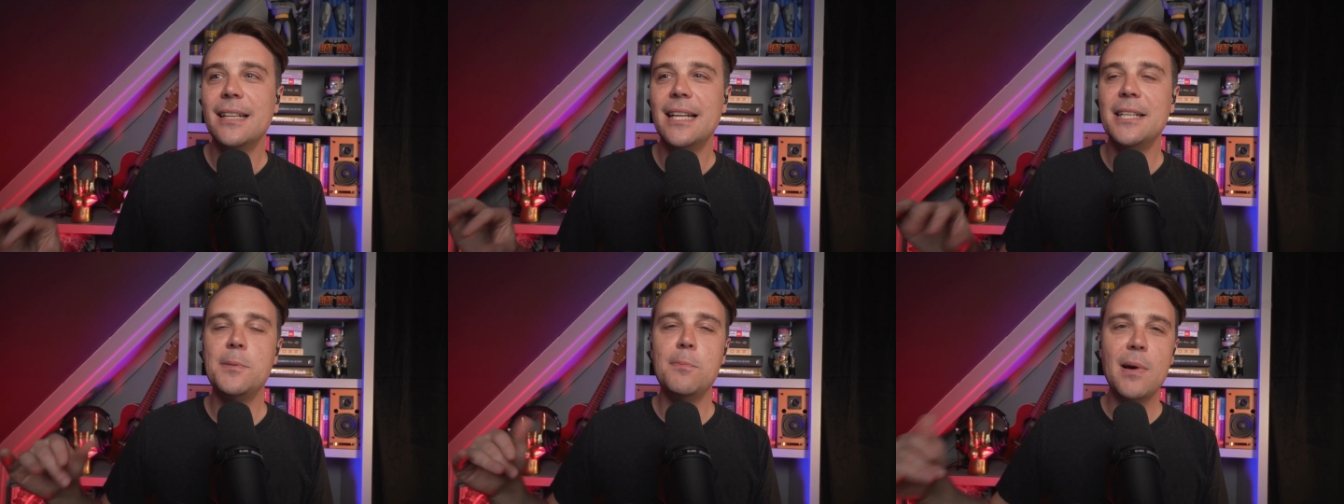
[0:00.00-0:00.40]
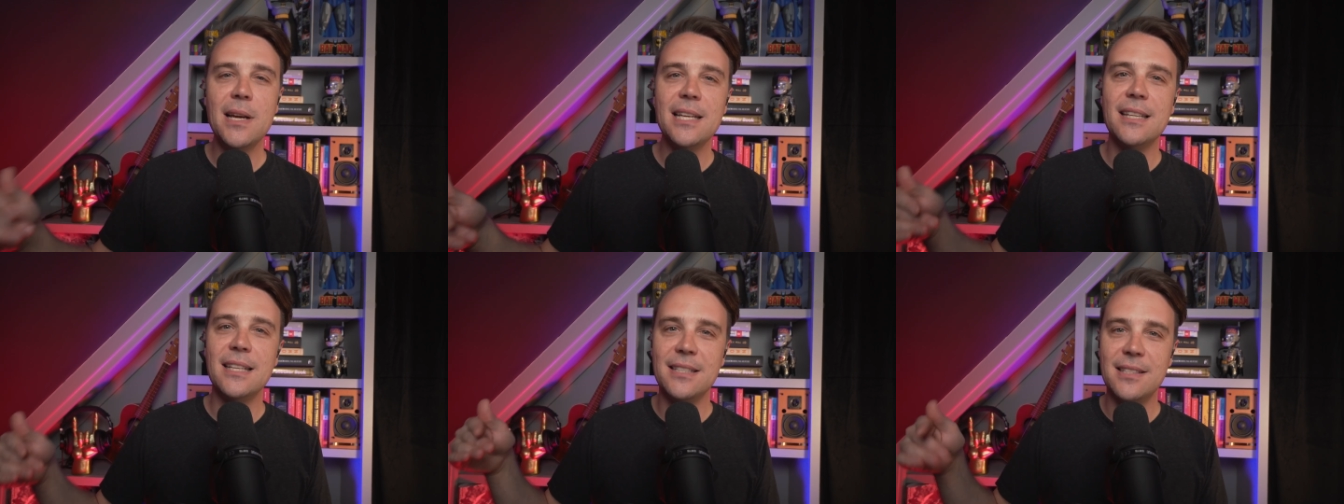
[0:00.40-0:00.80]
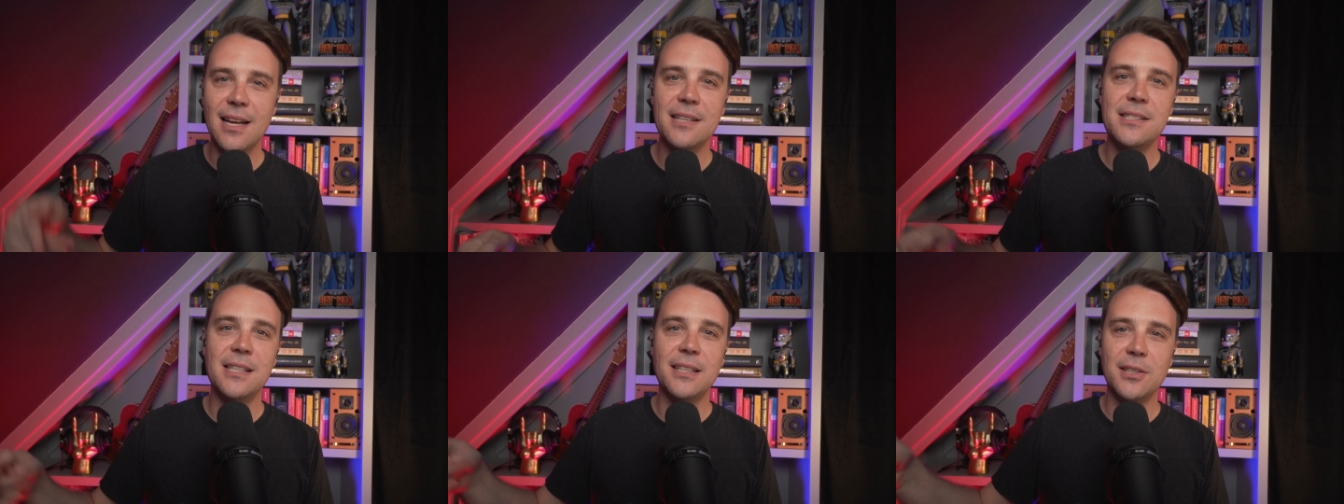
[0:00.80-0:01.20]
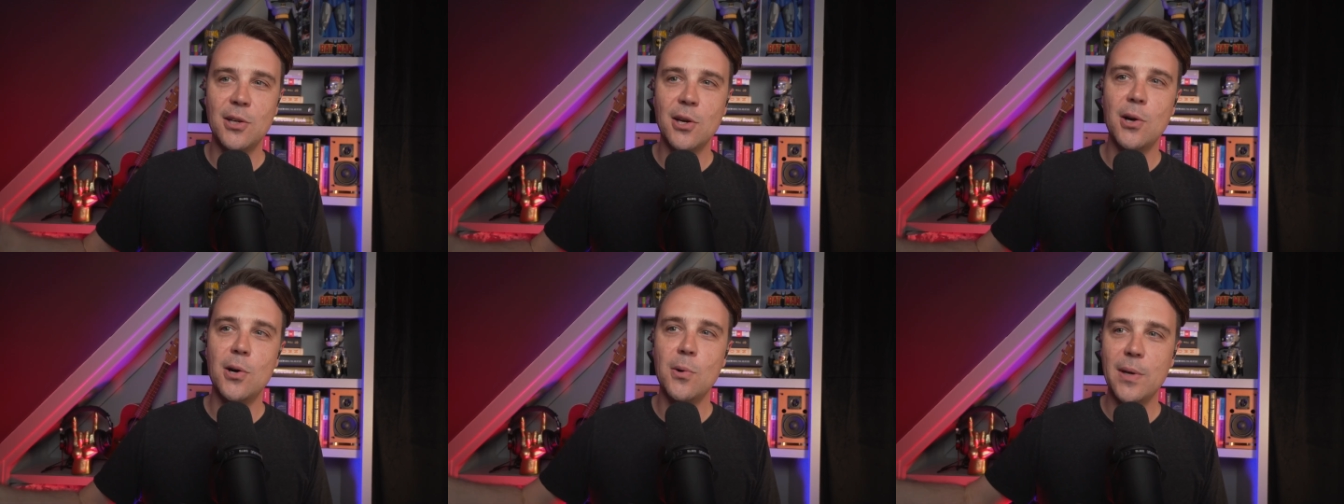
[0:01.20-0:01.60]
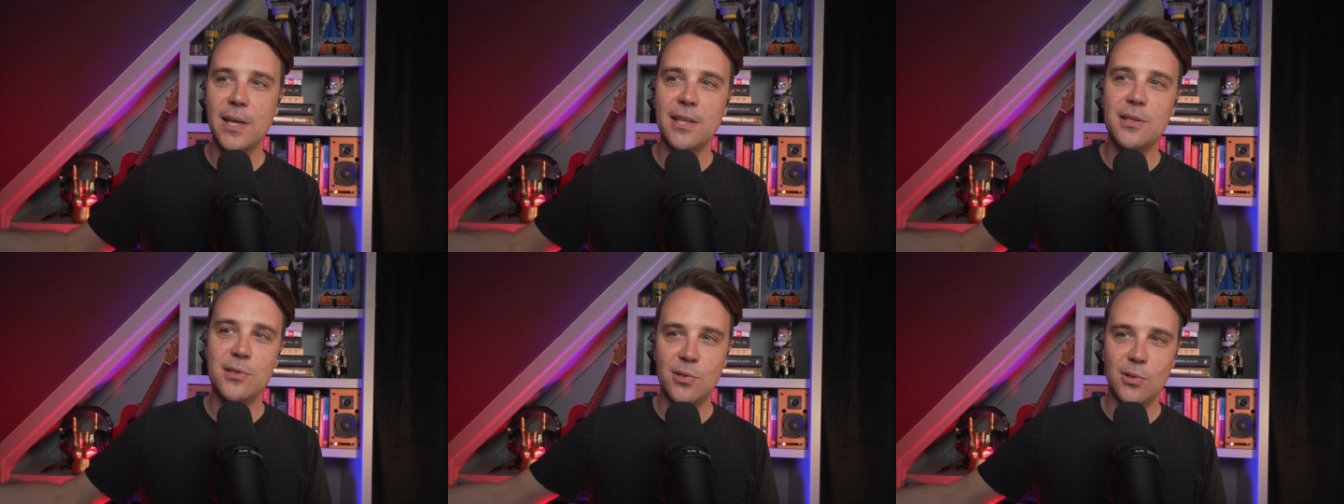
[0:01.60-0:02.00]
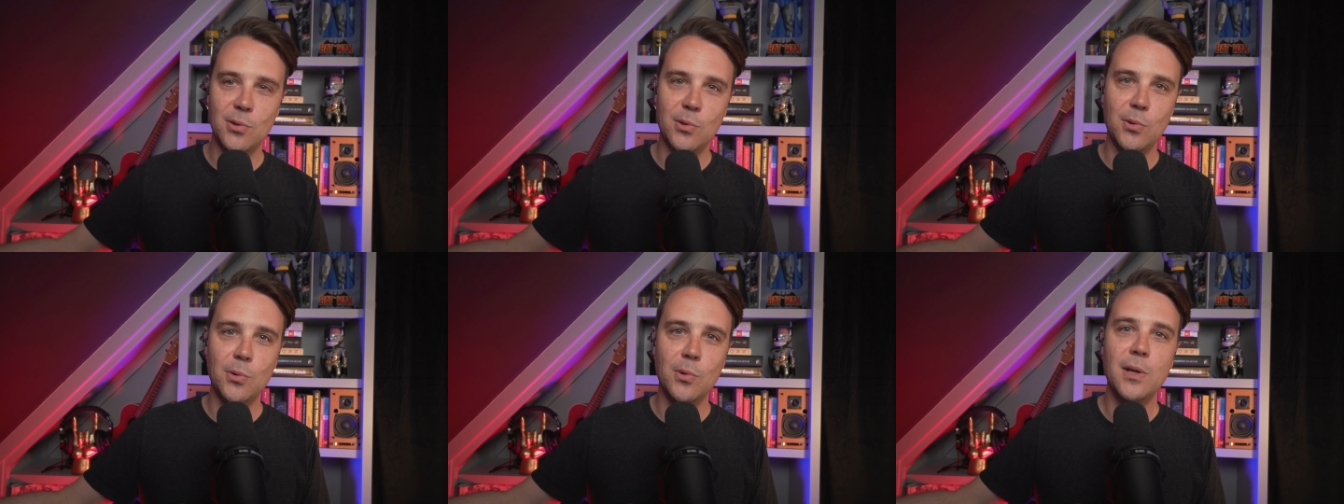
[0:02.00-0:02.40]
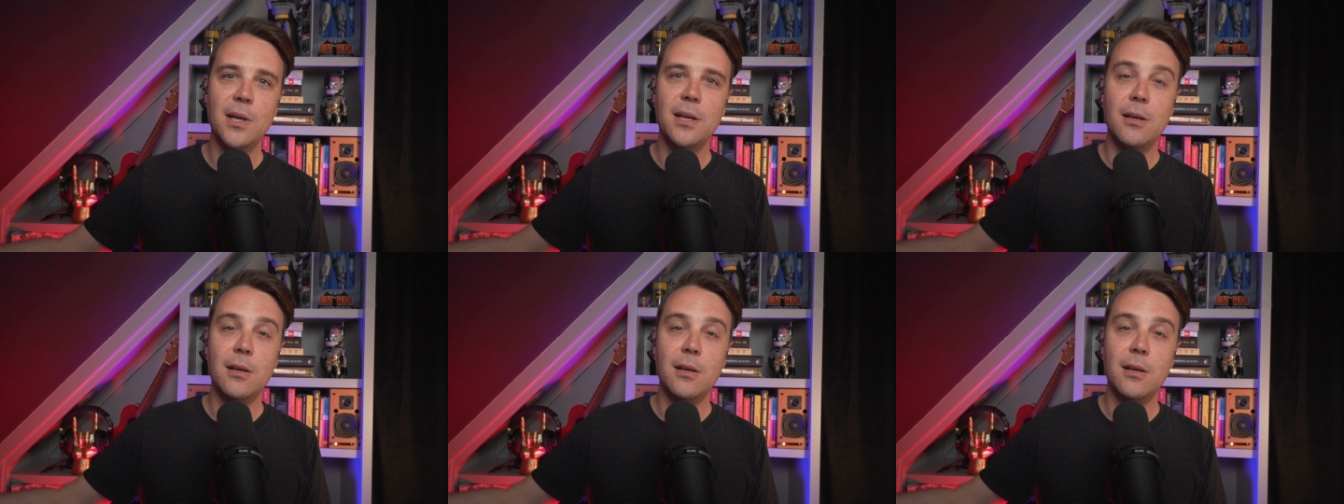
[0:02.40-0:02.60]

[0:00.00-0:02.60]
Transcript: that's money that doesn't go into,